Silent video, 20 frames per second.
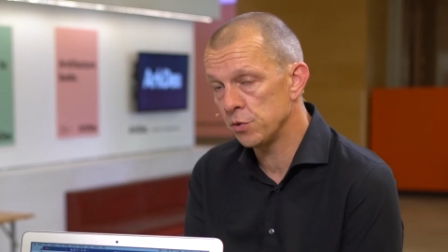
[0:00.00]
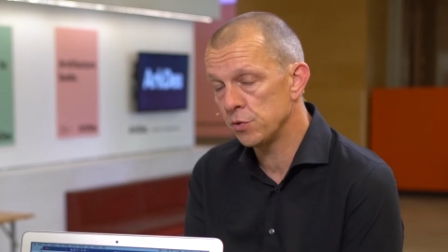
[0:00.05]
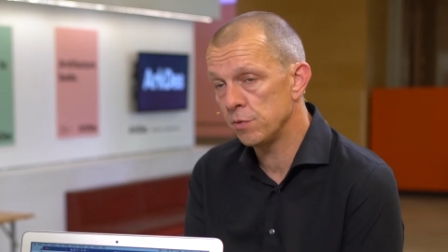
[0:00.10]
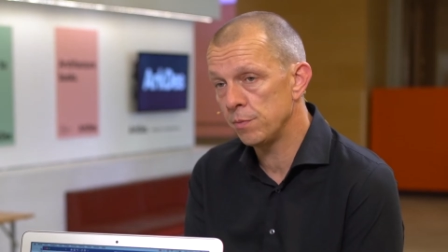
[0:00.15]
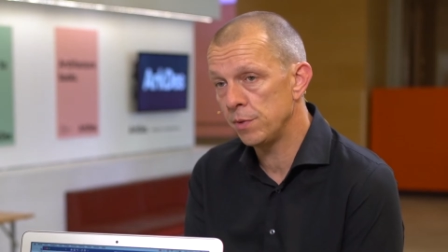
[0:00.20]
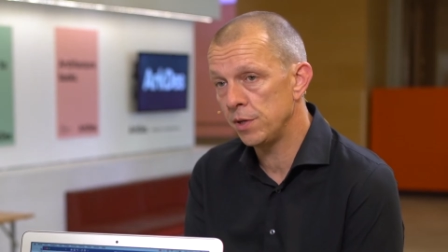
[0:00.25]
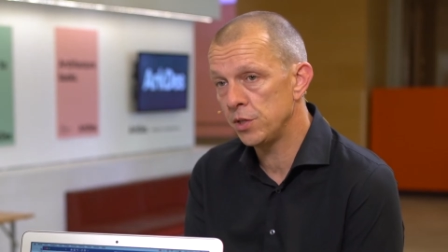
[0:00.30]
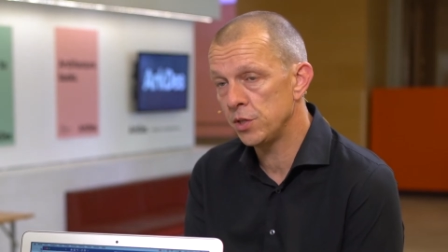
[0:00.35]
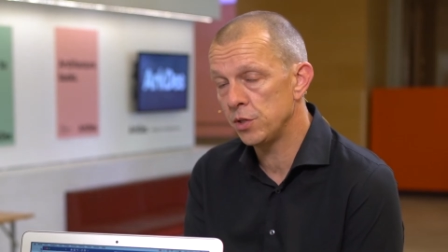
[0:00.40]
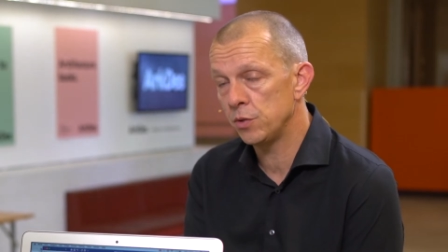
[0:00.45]

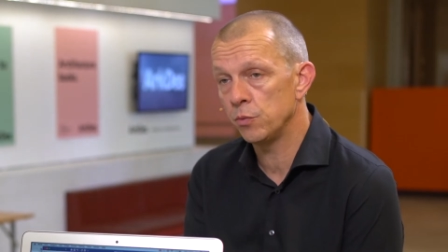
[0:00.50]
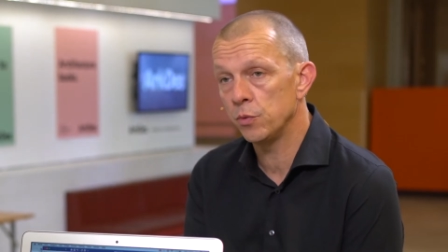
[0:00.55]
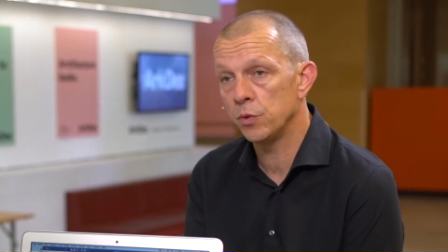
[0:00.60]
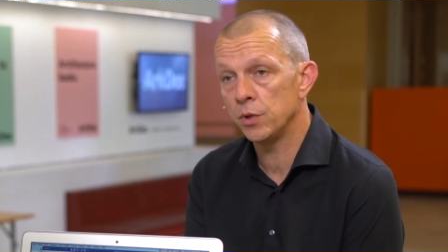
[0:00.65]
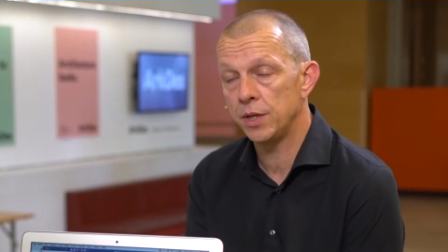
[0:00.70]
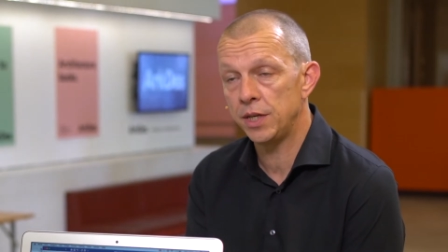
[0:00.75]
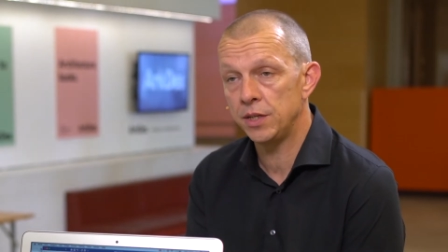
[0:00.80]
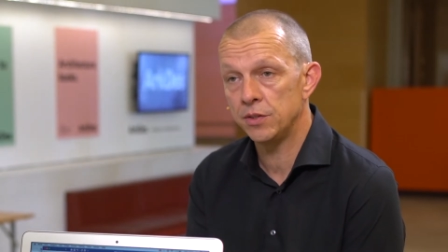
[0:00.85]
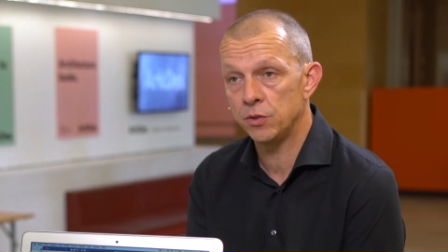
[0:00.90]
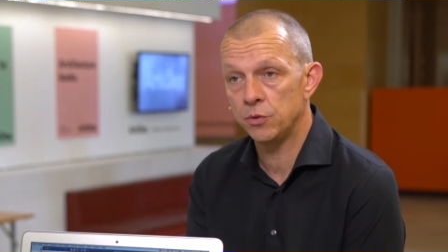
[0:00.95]
automation
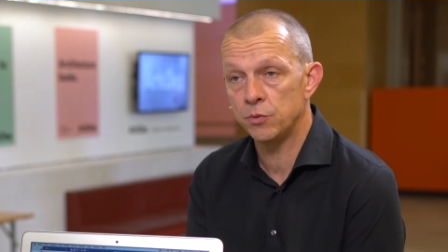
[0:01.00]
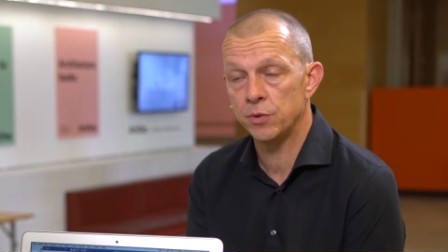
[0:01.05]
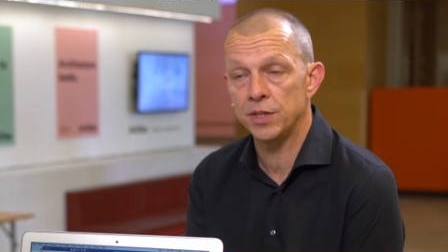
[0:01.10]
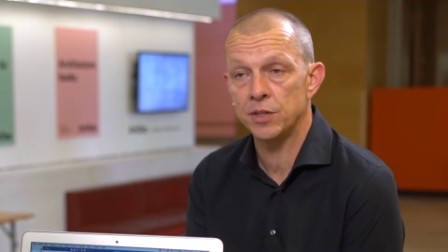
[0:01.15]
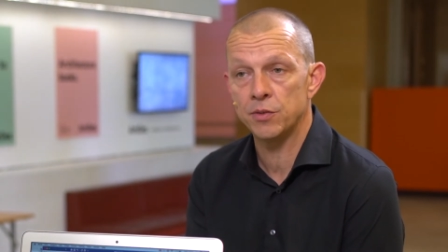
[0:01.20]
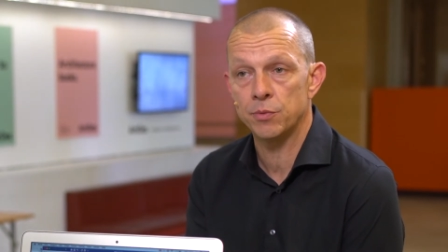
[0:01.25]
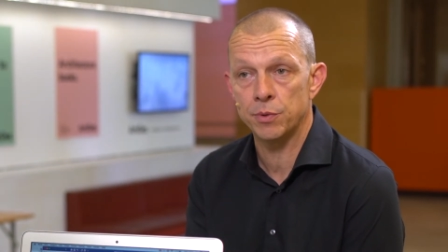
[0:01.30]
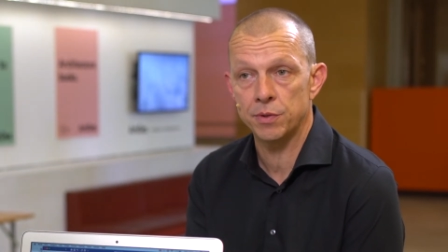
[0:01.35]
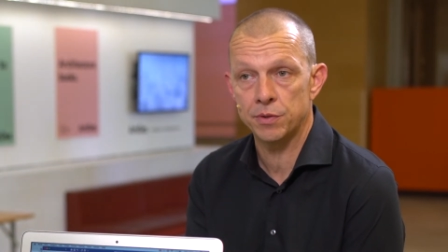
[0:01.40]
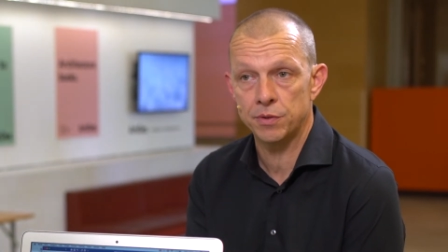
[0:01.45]
will
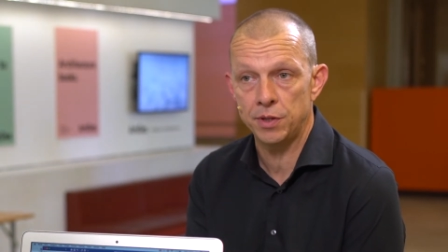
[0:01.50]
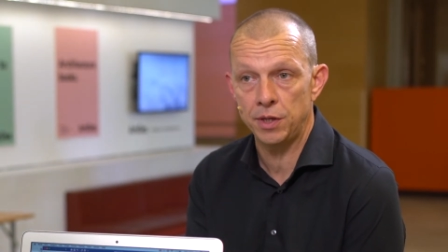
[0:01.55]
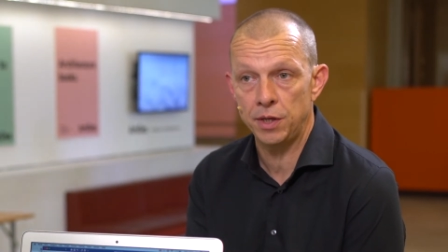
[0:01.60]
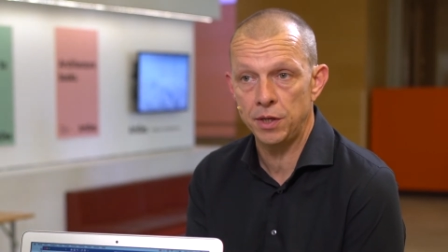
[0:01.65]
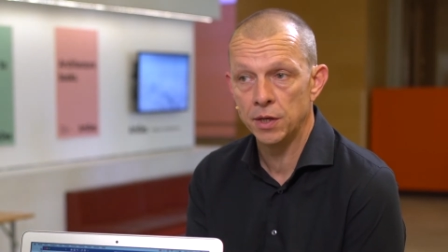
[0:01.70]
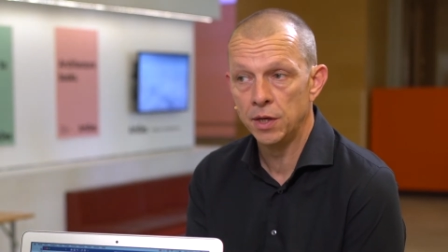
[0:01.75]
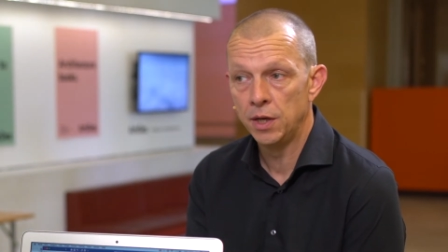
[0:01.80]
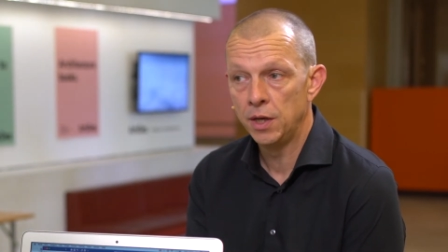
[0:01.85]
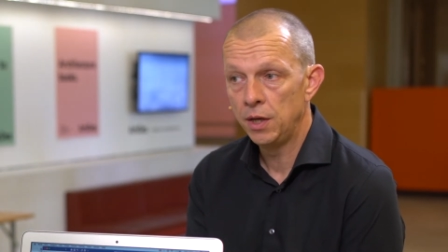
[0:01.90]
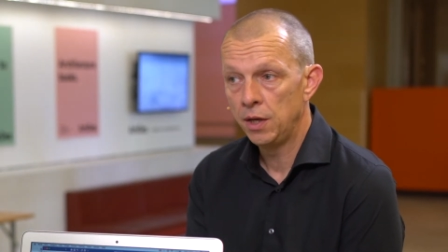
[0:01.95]
integrate with
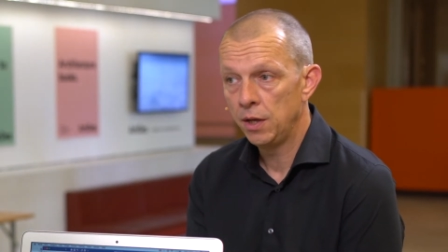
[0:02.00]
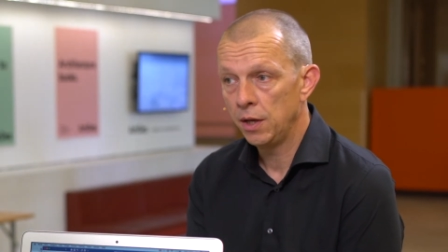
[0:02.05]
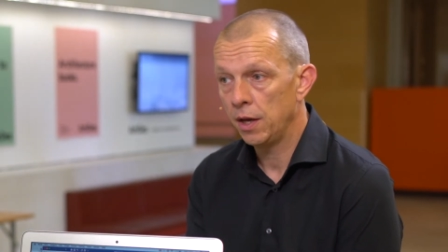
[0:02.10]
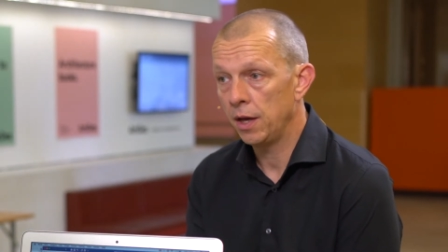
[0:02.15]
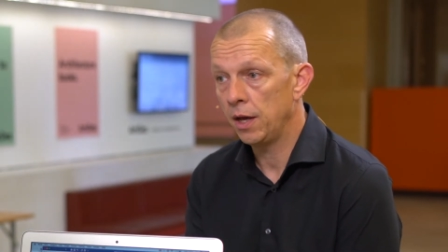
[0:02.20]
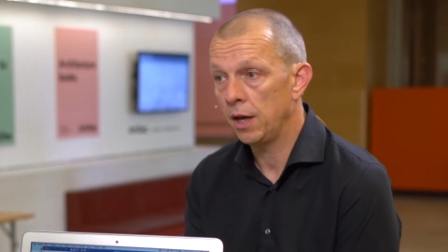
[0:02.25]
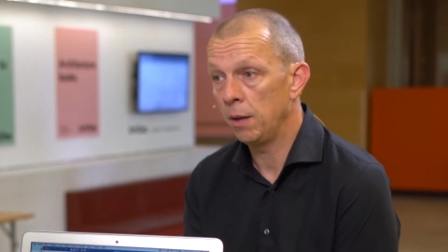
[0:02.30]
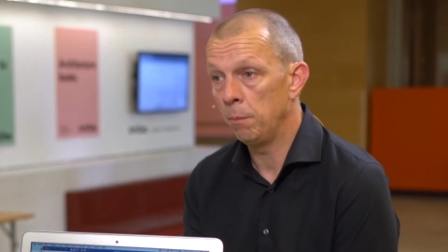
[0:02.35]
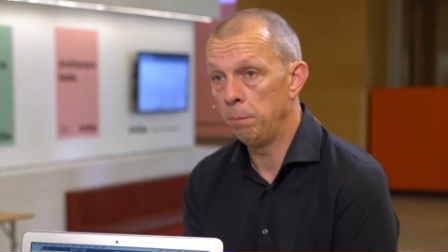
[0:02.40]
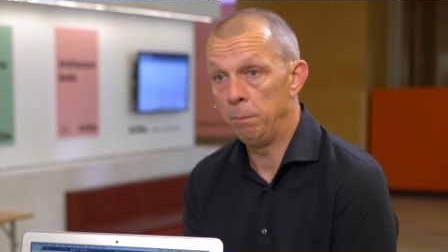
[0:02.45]
the
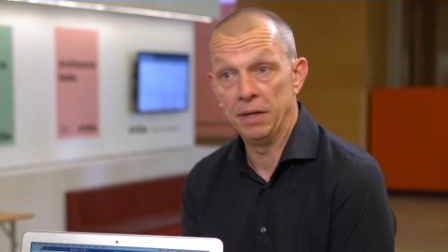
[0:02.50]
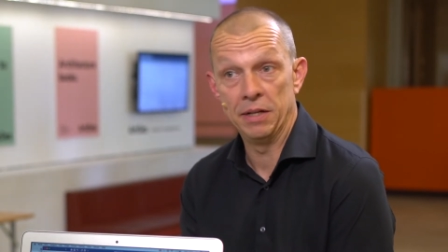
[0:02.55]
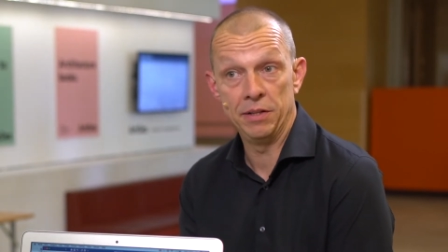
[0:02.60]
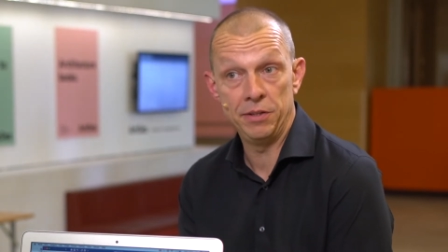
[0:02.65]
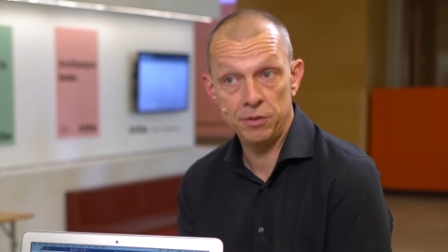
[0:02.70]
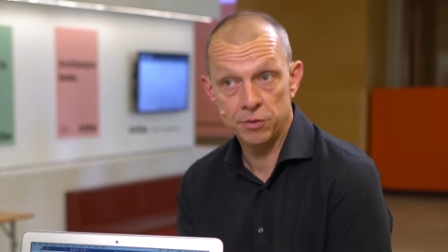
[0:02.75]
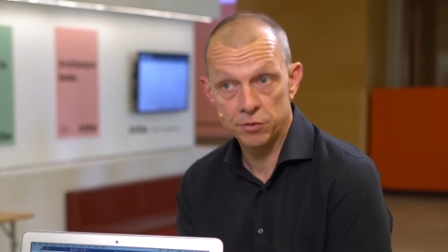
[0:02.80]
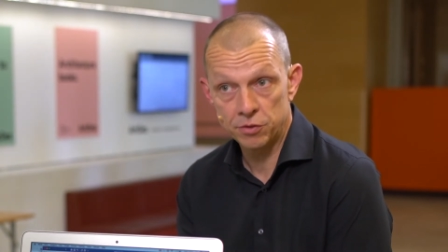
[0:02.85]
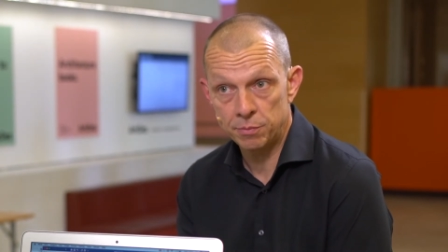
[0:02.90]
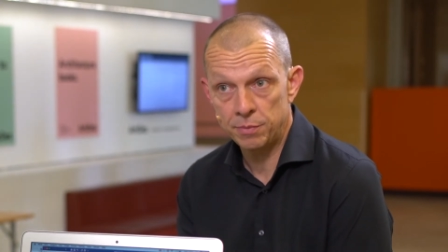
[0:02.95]
uh,
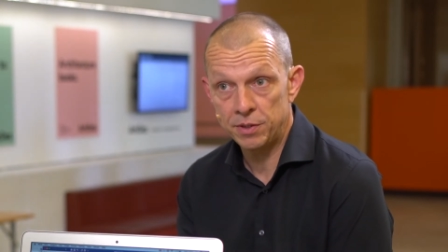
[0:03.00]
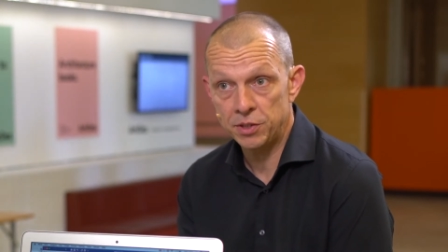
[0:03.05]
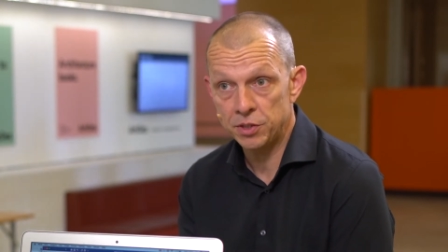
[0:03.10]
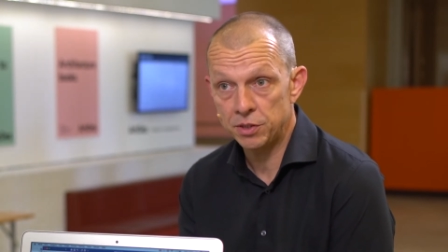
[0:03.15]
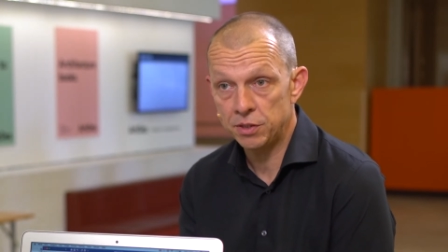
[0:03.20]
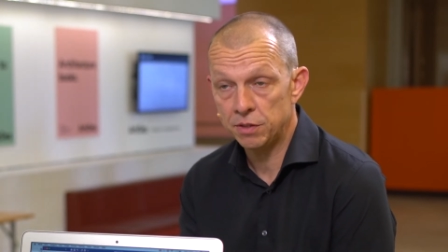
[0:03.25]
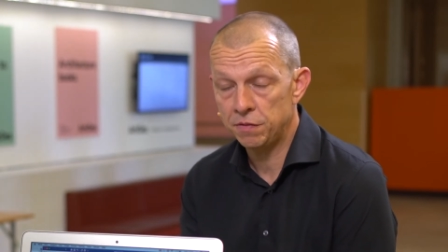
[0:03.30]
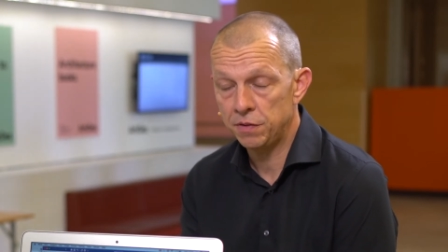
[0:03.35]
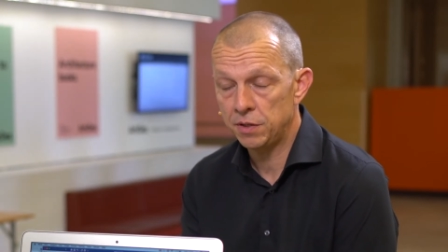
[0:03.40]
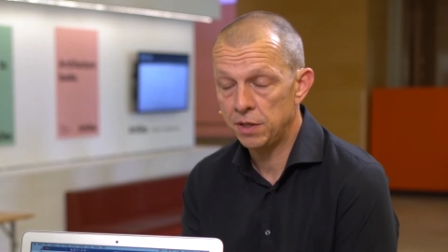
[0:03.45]
building
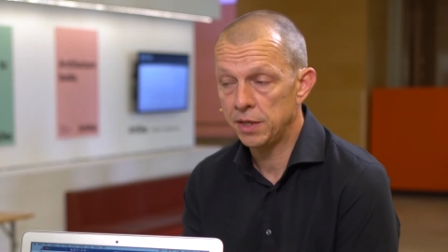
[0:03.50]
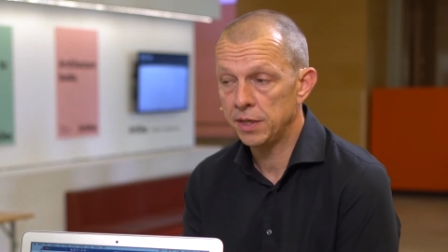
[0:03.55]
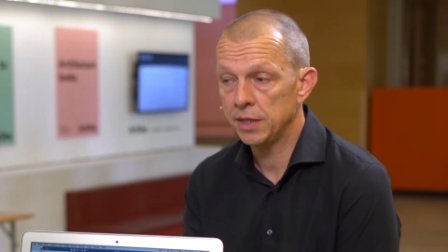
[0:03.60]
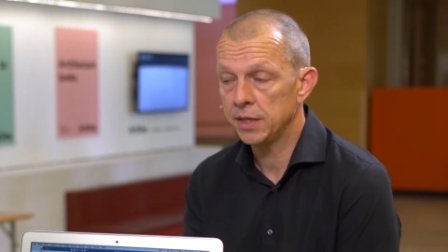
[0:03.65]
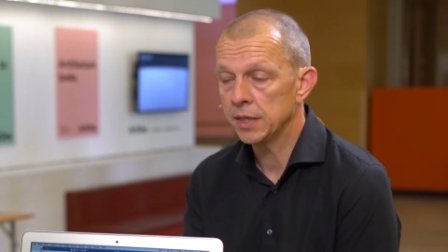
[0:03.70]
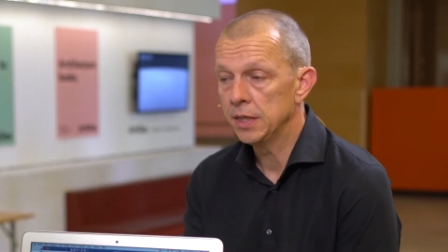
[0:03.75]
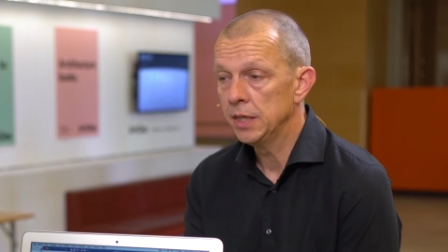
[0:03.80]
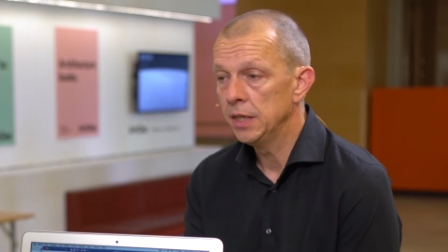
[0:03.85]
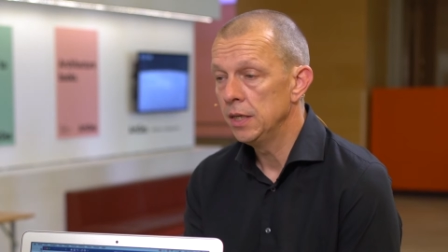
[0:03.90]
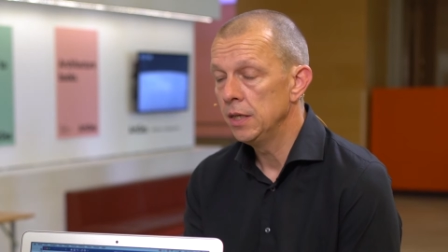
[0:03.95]
automation, if you like.